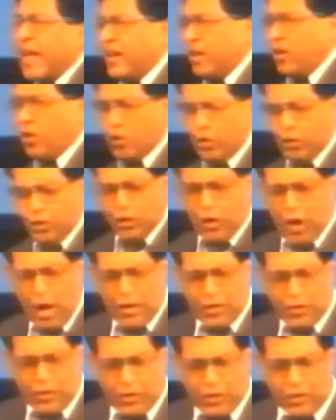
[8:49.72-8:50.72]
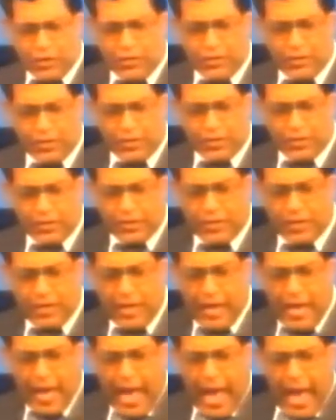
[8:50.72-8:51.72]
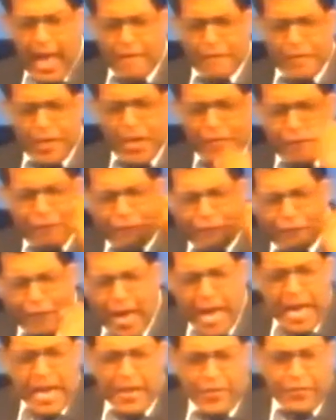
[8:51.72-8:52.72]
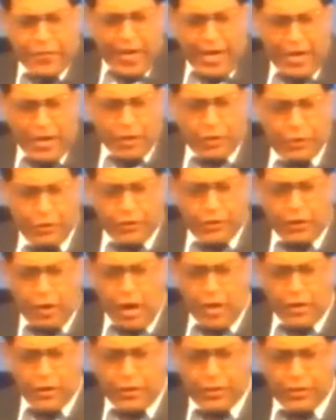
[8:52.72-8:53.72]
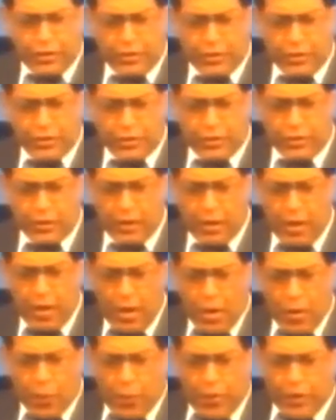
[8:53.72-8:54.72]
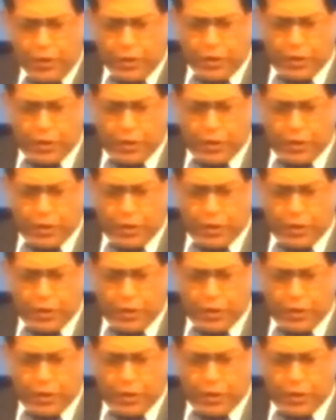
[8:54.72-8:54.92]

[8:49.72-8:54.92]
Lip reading: and a good conscience, having faith and a good conscience, which